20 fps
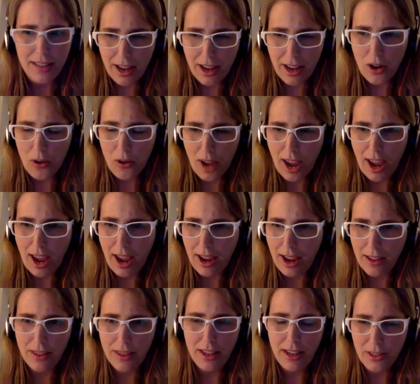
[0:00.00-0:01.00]
that,
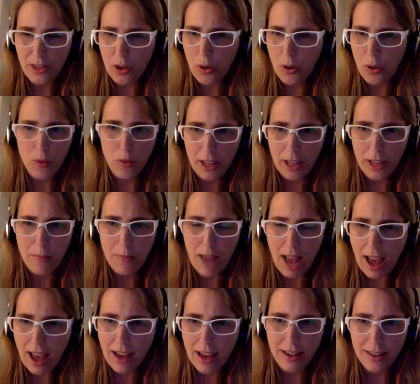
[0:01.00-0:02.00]
okay, things are really
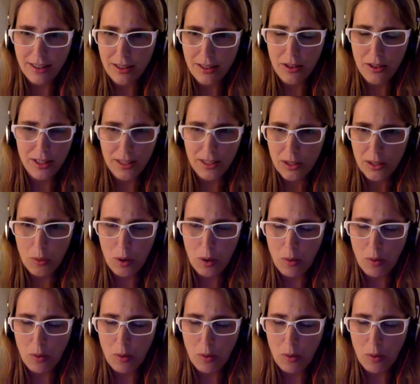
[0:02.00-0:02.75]
bad. And so this is what